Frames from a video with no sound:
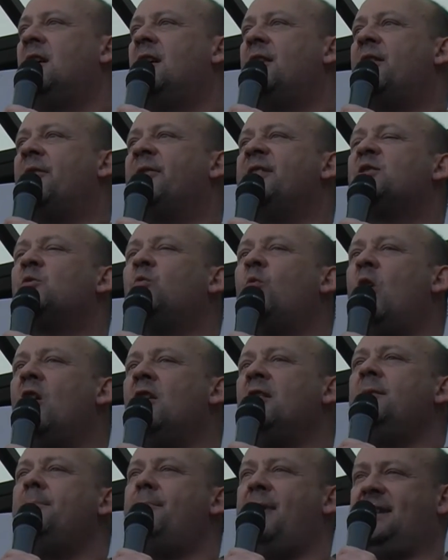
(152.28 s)
There is
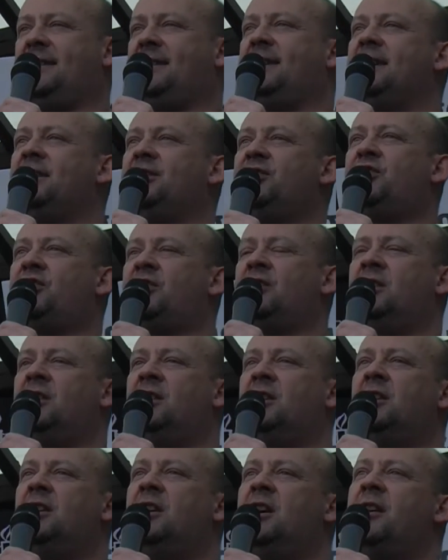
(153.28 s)
one message
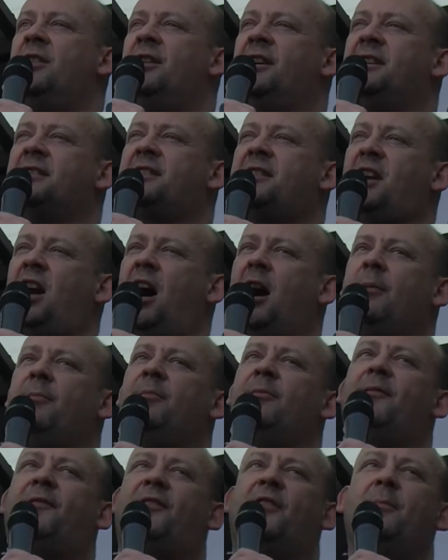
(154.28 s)
that has
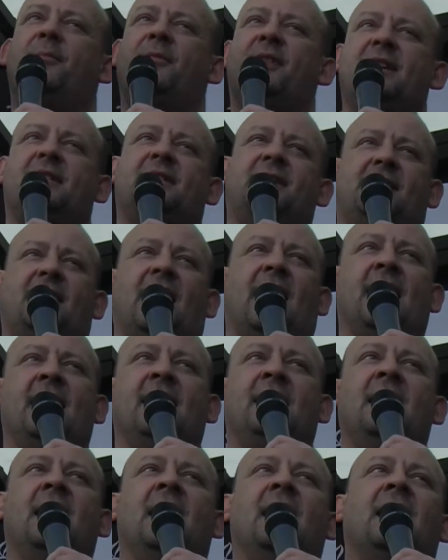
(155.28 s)
come from this
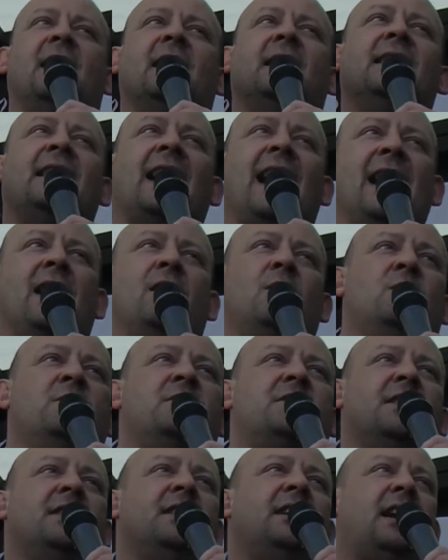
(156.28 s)
day
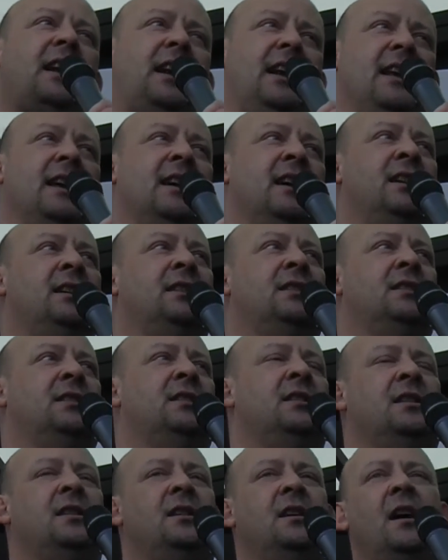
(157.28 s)
loud and clear.
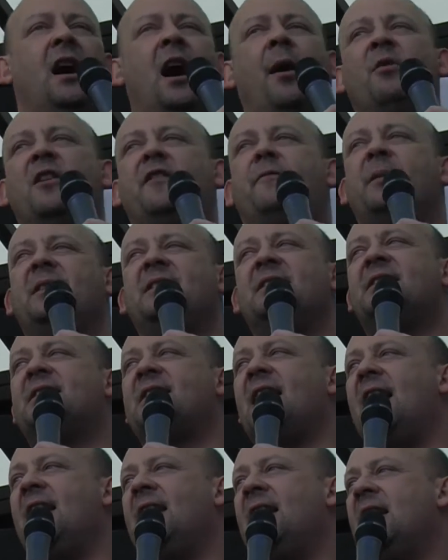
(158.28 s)
And we've been
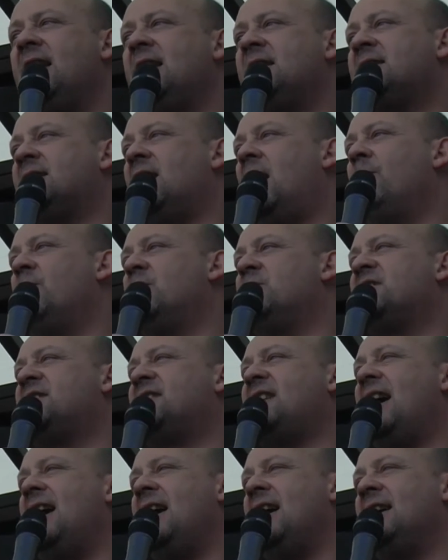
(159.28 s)
saying it, and we'll
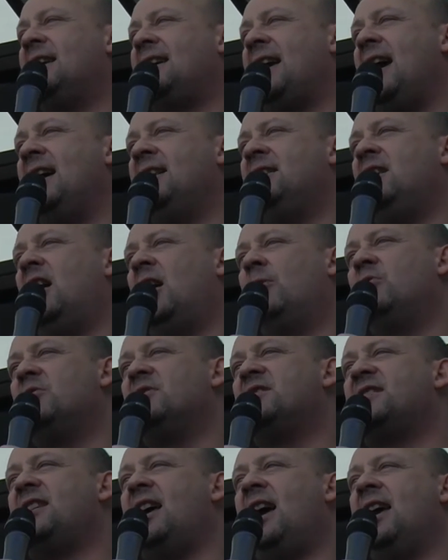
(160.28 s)
say it again, and
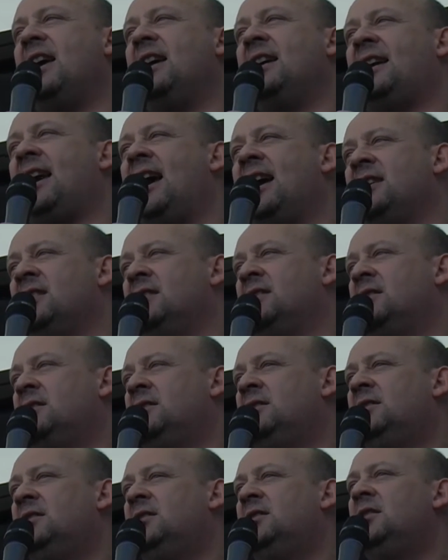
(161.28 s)
we'll say it
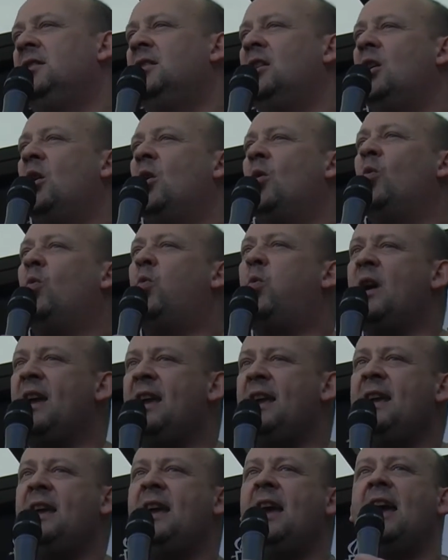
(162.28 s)
again.
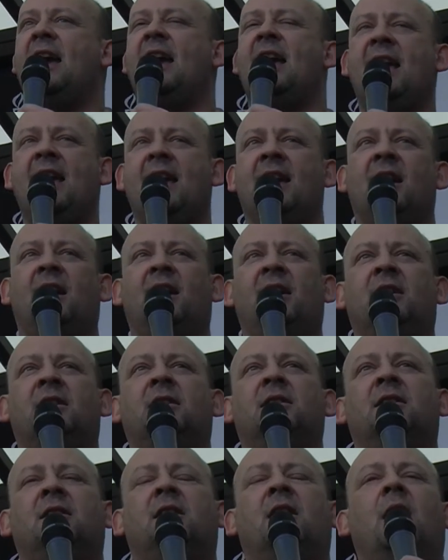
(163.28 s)
We here
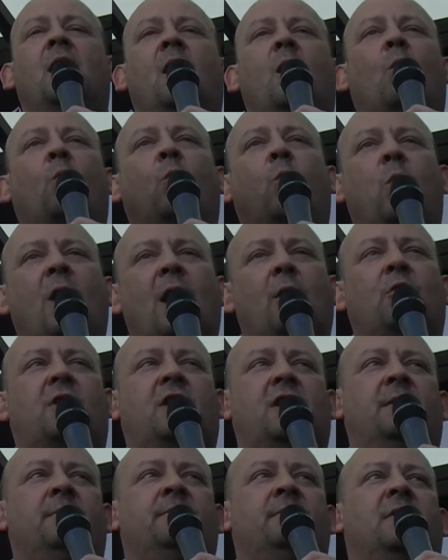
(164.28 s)

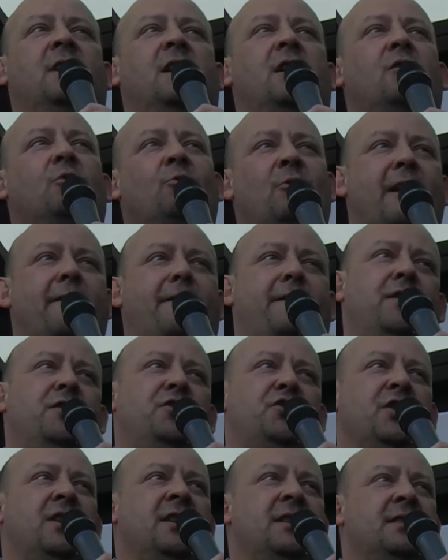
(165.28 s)
welcome
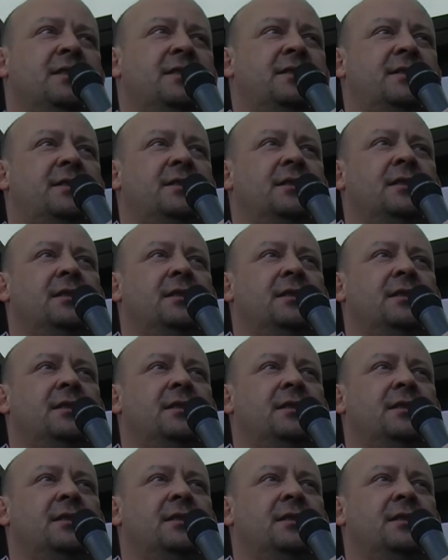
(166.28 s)
refugees.